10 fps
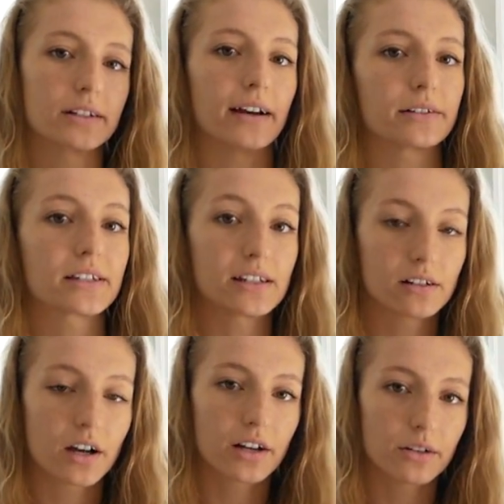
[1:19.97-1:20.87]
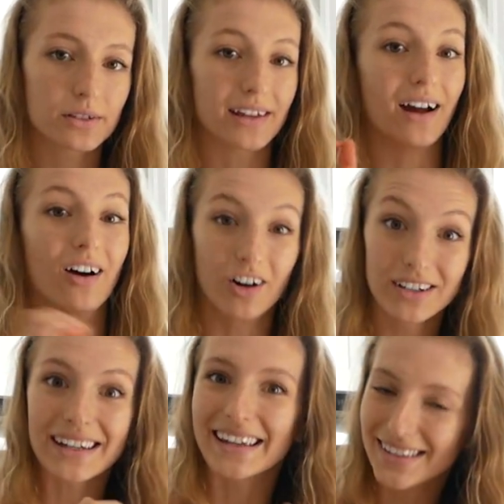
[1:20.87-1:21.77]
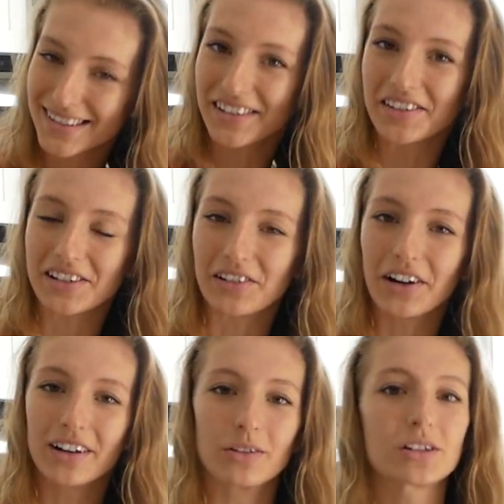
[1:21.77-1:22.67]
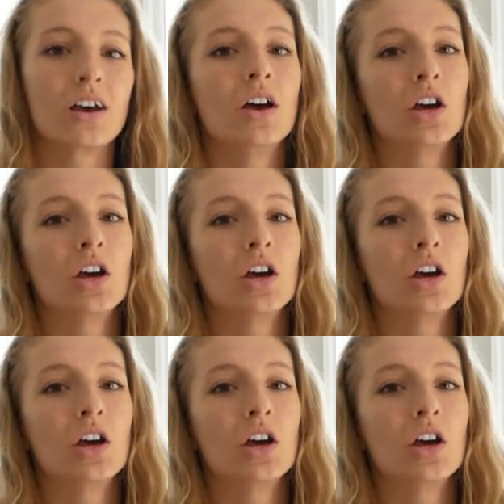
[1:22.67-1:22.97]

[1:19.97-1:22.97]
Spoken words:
Now steel cut oats that aren't instant steel cut oats,